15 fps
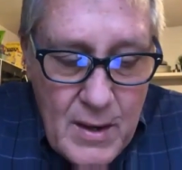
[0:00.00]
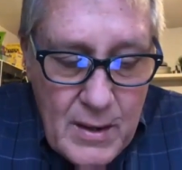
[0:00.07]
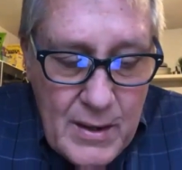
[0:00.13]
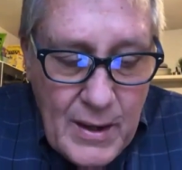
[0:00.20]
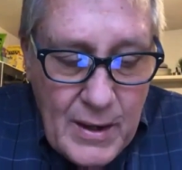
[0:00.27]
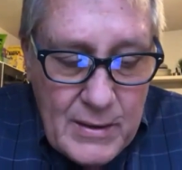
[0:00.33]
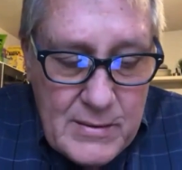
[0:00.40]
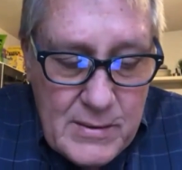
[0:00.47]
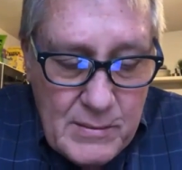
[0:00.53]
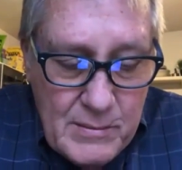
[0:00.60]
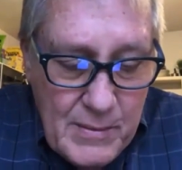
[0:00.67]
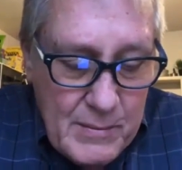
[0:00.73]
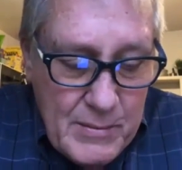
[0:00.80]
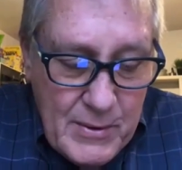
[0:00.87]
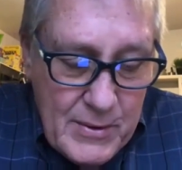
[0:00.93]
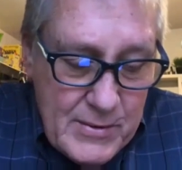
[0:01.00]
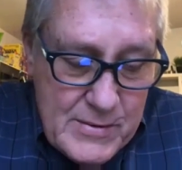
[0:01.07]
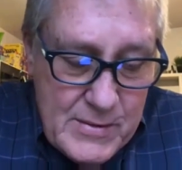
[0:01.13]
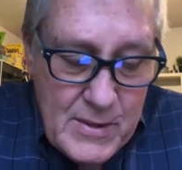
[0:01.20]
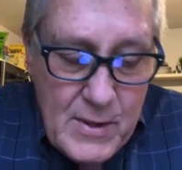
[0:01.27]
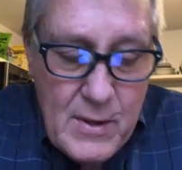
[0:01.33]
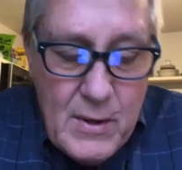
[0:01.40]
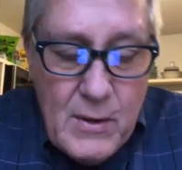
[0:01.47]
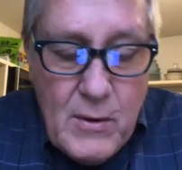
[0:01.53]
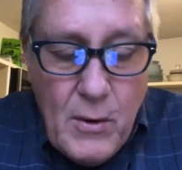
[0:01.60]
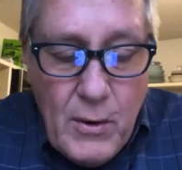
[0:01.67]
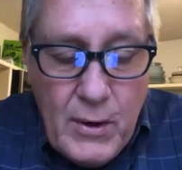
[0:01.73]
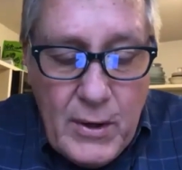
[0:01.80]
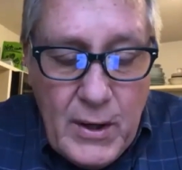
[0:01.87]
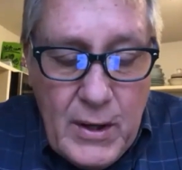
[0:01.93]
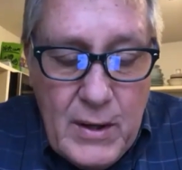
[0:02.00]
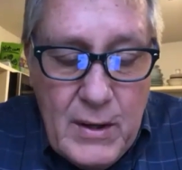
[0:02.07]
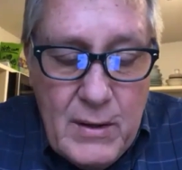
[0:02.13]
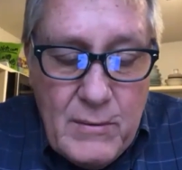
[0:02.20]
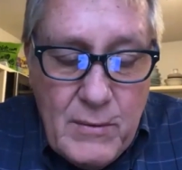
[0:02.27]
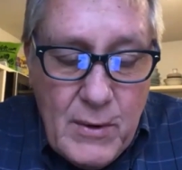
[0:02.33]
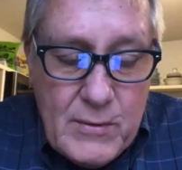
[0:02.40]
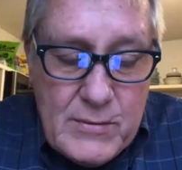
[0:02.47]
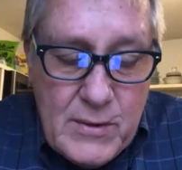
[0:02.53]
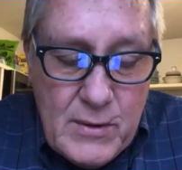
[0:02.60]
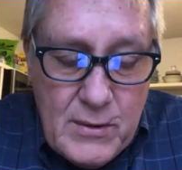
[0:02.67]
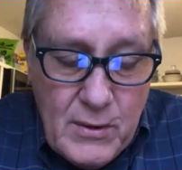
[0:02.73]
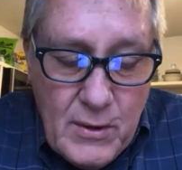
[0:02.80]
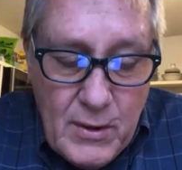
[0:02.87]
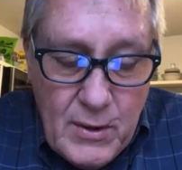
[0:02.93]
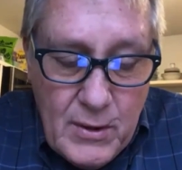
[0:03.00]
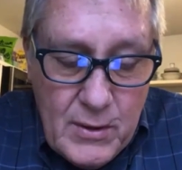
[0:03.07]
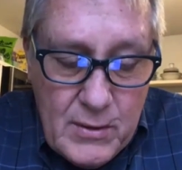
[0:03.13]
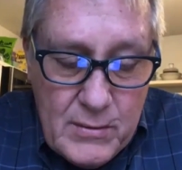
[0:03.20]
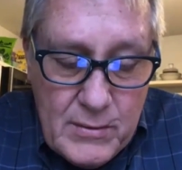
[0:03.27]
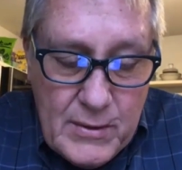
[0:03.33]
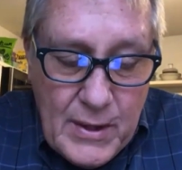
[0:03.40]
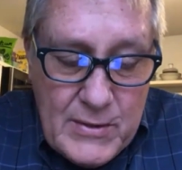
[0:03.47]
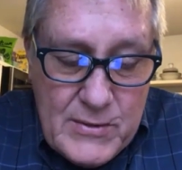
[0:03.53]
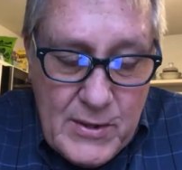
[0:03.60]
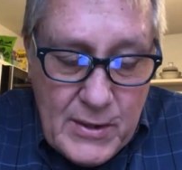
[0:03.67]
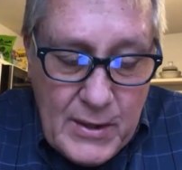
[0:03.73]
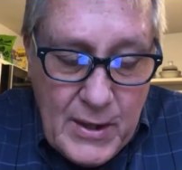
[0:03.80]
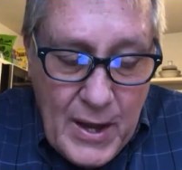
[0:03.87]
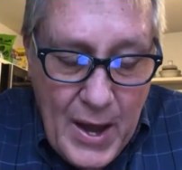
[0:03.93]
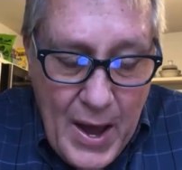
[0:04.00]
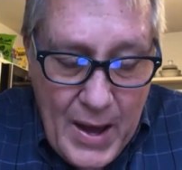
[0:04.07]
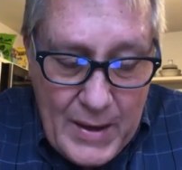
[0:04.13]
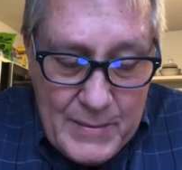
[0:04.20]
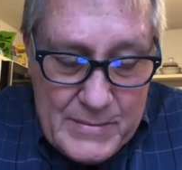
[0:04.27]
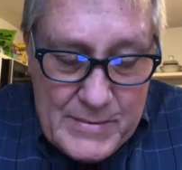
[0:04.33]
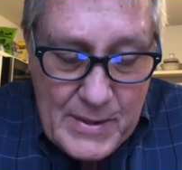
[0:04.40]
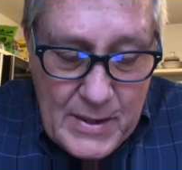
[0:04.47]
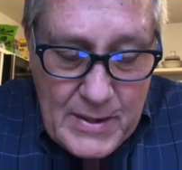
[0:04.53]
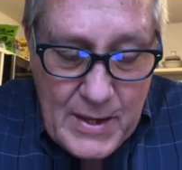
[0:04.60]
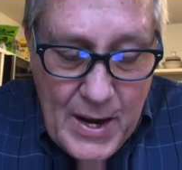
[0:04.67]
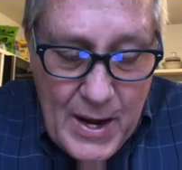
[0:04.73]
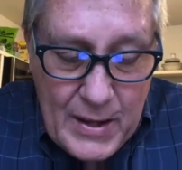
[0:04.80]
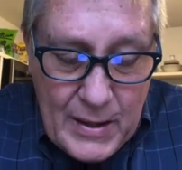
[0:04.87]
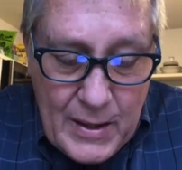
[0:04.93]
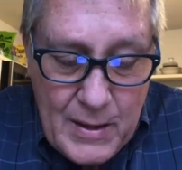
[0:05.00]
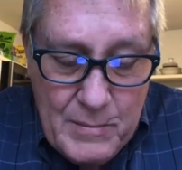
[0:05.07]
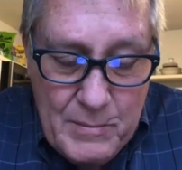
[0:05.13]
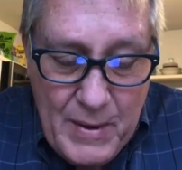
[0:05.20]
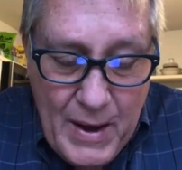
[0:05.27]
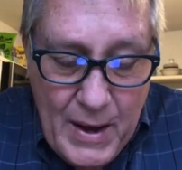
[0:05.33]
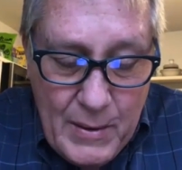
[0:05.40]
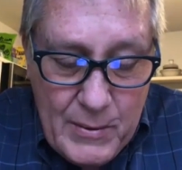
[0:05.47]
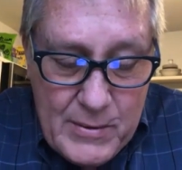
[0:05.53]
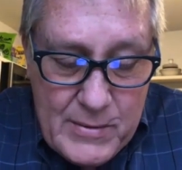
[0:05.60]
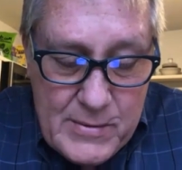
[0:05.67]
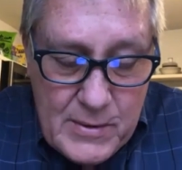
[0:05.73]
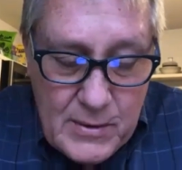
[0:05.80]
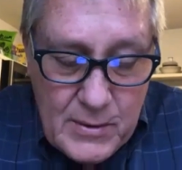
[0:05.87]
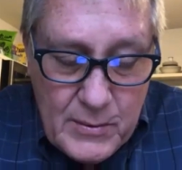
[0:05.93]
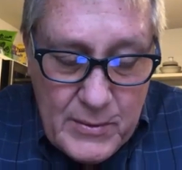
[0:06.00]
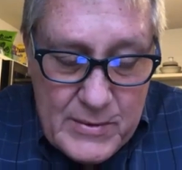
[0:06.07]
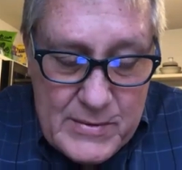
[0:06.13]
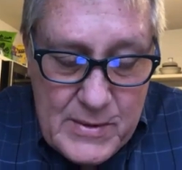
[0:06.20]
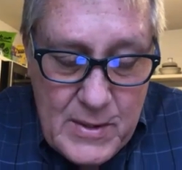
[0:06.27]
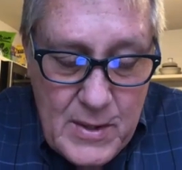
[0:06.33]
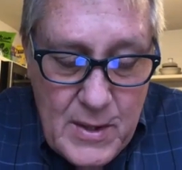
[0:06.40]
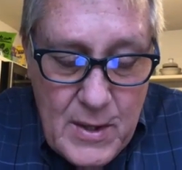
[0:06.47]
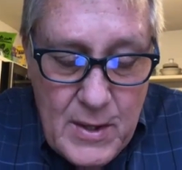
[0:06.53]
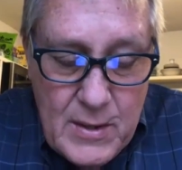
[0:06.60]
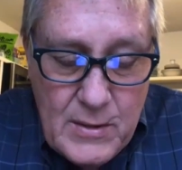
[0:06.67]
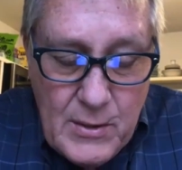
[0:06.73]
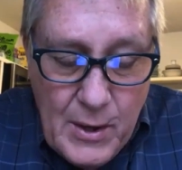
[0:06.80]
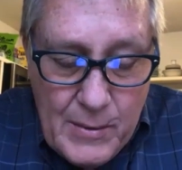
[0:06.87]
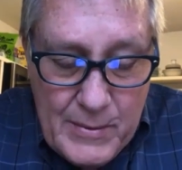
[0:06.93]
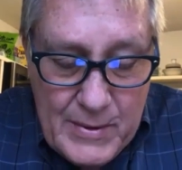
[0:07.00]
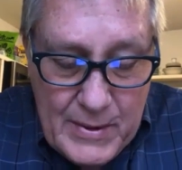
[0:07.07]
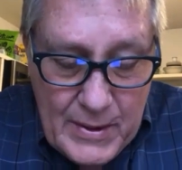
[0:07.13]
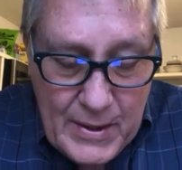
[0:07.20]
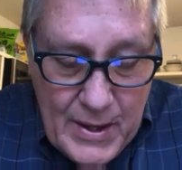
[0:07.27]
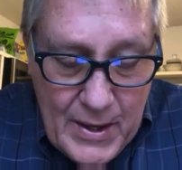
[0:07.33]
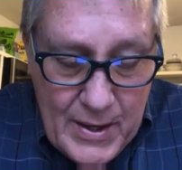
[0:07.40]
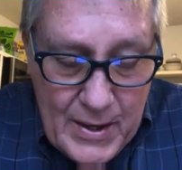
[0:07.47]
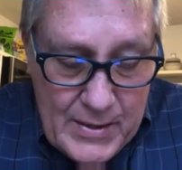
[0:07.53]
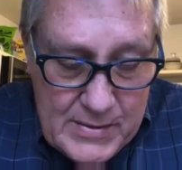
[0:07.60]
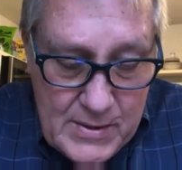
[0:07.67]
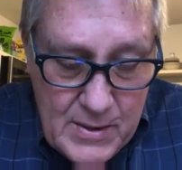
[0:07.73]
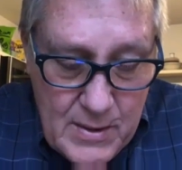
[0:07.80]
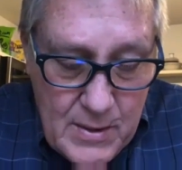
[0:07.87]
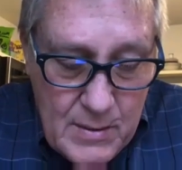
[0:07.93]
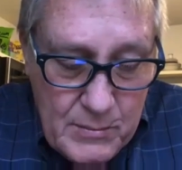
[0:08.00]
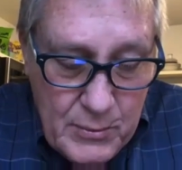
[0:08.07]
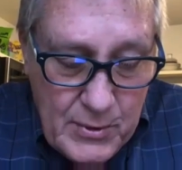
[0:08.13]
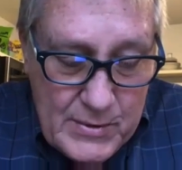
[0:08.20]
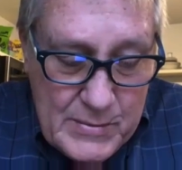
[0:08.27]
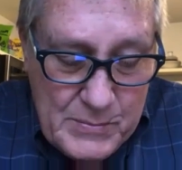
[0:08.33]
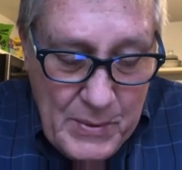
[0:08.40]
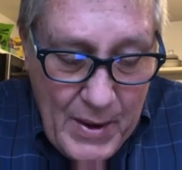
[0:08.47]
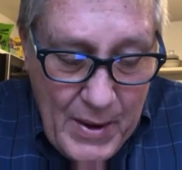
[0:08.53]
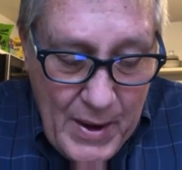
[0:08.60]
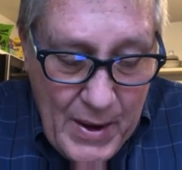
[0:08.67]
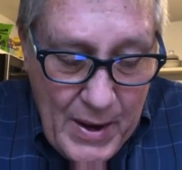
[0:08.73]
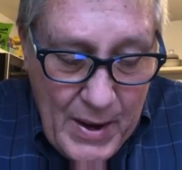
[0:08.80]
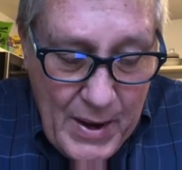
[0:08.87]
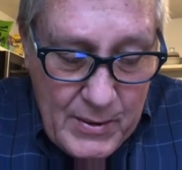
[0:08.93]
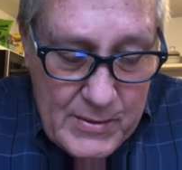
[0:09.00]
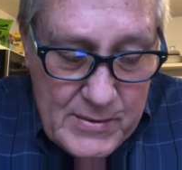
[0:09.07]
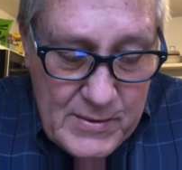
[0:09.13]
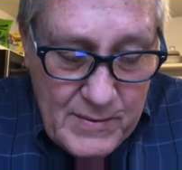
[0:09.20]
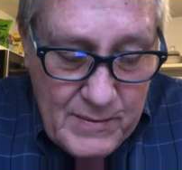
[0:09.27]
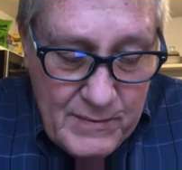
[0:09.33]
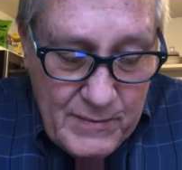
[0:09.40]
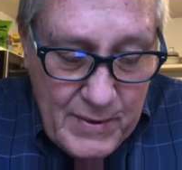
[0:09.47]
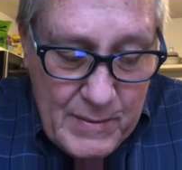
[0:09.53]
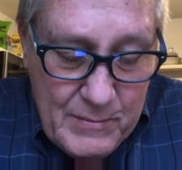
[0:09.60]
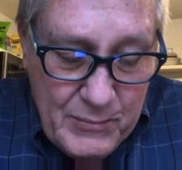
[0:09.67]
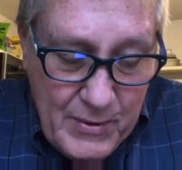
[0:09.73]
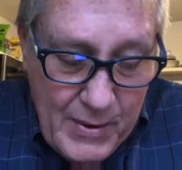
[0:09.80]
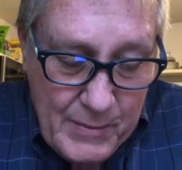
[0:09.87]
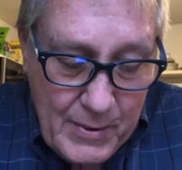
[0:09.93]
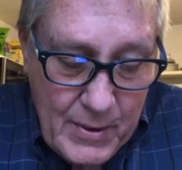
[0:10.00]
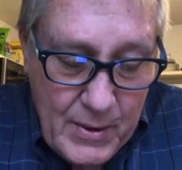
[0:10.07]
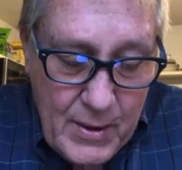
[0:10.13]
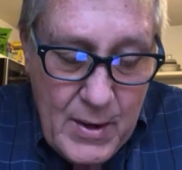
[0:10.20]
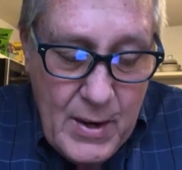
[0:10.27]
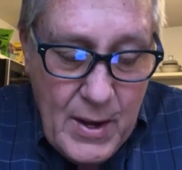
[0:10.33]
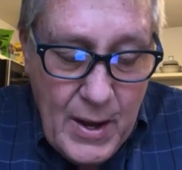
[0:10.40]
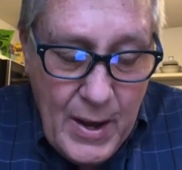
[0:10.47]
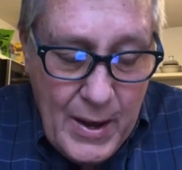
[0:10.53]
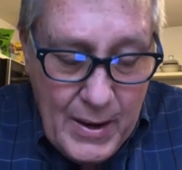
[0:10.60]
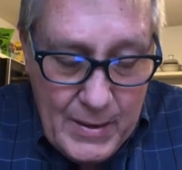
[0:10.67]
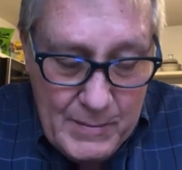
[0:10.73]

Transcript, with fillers: Council Members Cornegy, Rosenthal, Grodenchik, Adams, Ayala, Powers, Lewis, Darma Diaz, Brooks Powers, Van Bramer, and